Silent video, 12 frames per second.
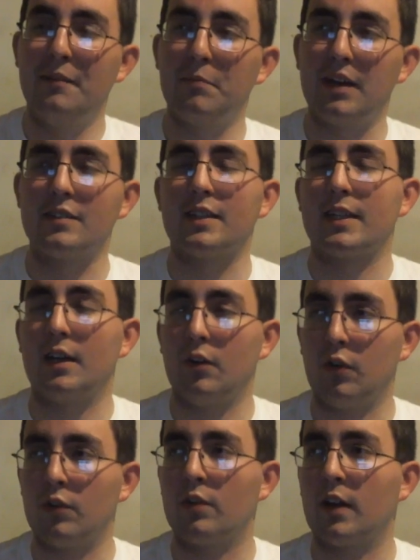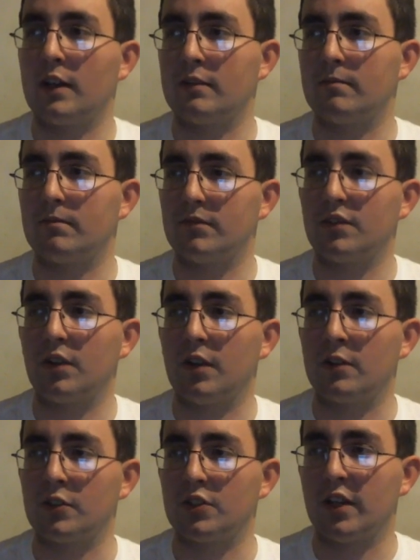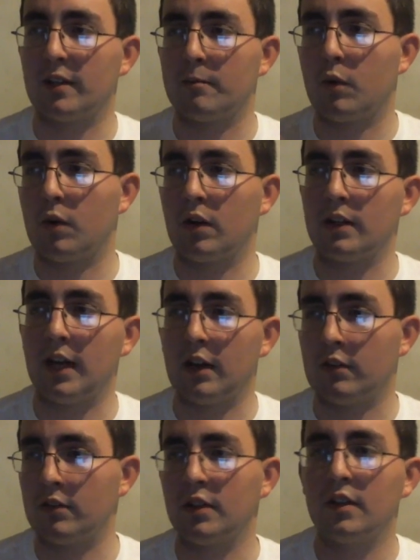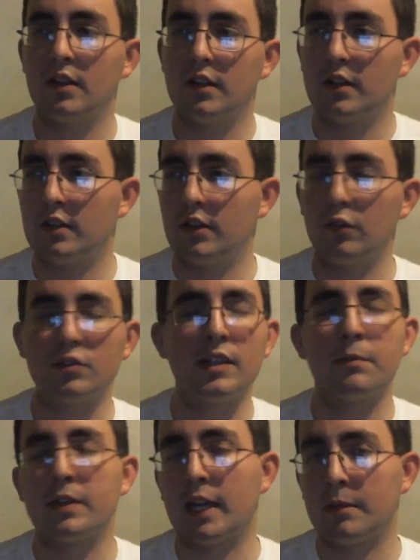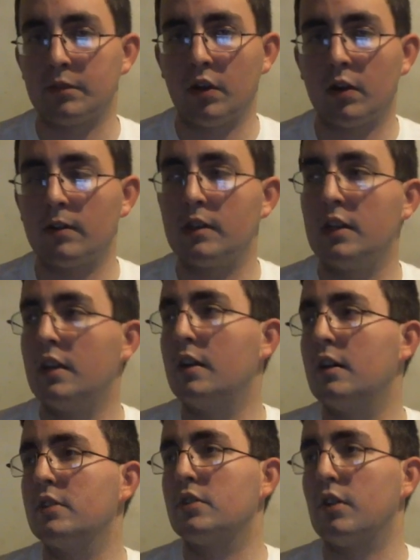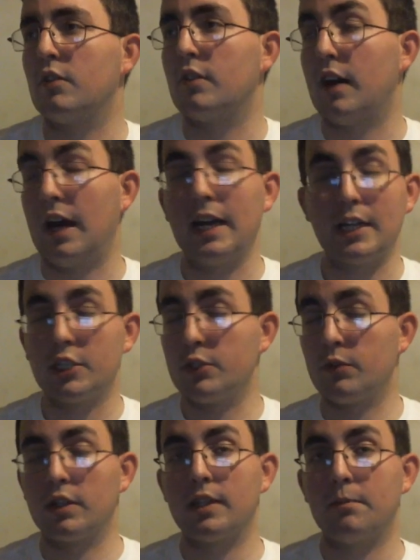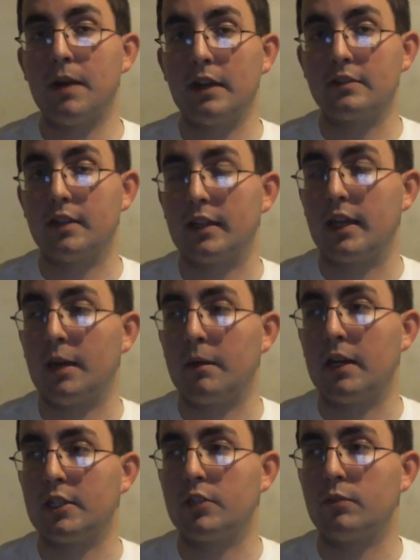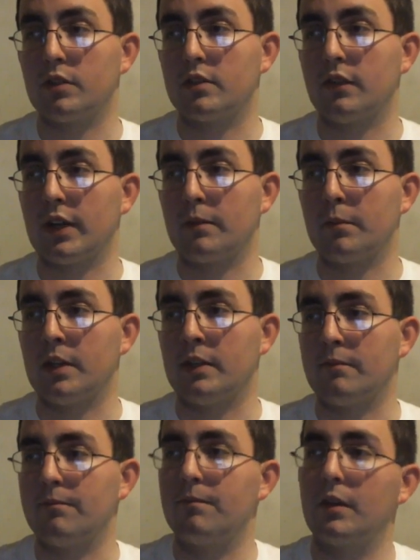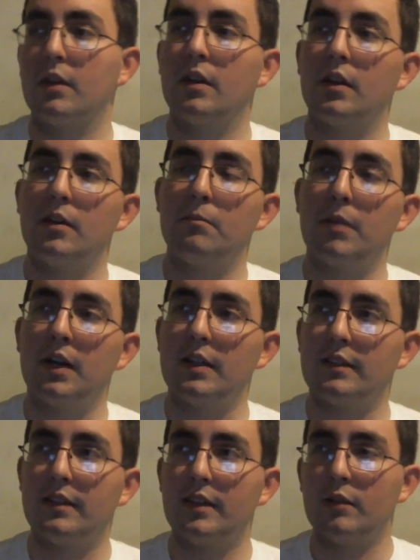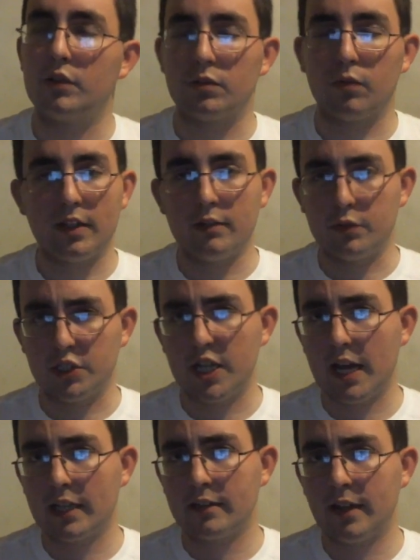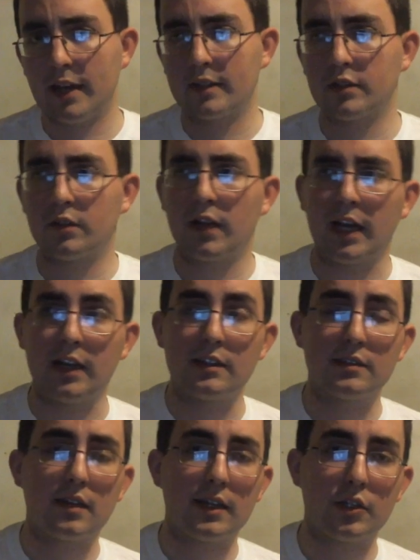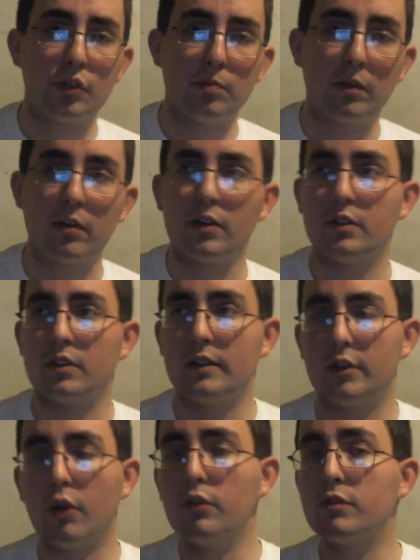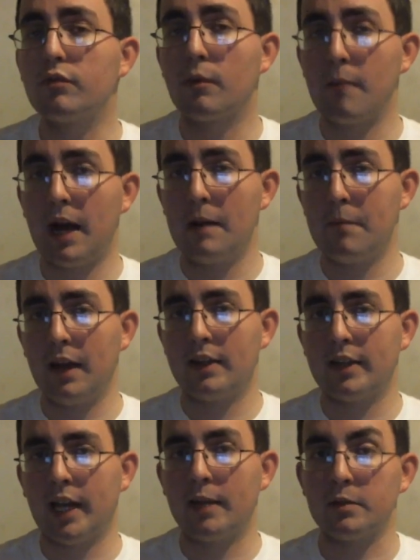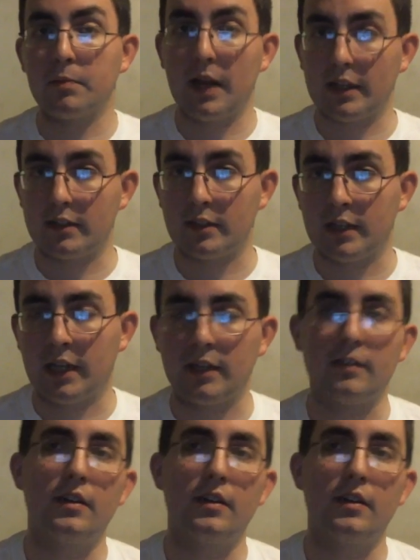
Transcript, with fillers: but as I got older, I start understanding more on how those type of games are. So I actually do want to get back to that game. I actually want to see if I can beat it. But it was it was Jak and Daxter and Sly Cooper. Those were my main games back in the day.